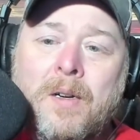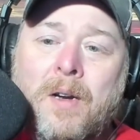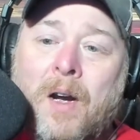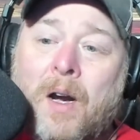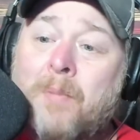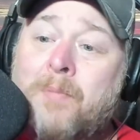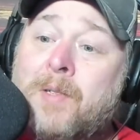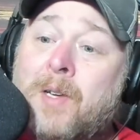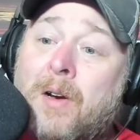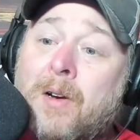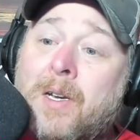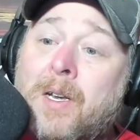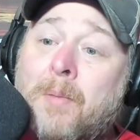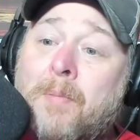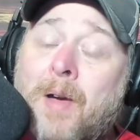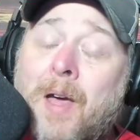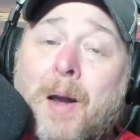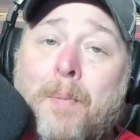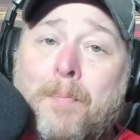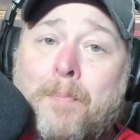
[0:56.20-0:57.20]
I'm talking
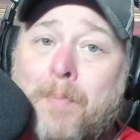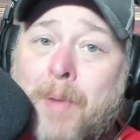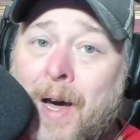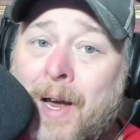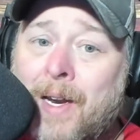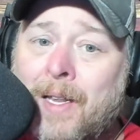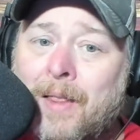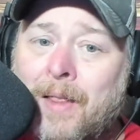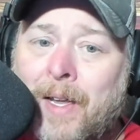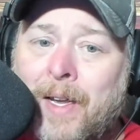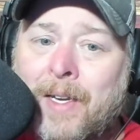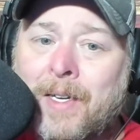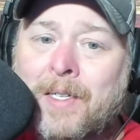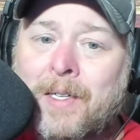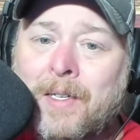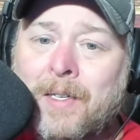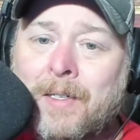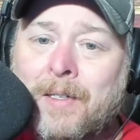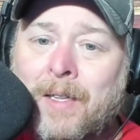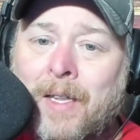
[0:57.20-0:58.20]
about a body
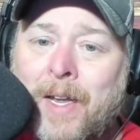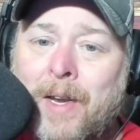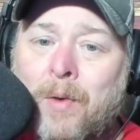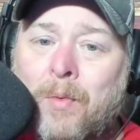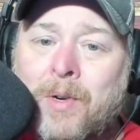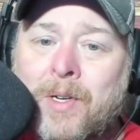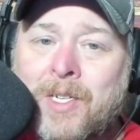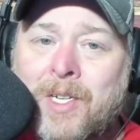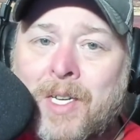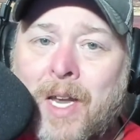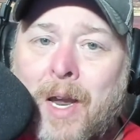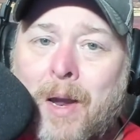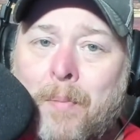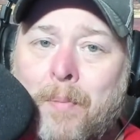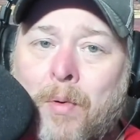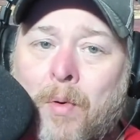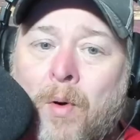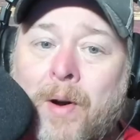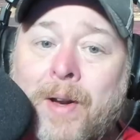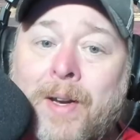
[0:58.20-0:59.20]
language
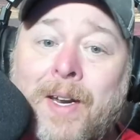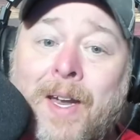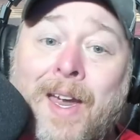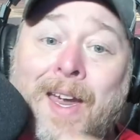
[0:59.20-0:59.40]
standpoint.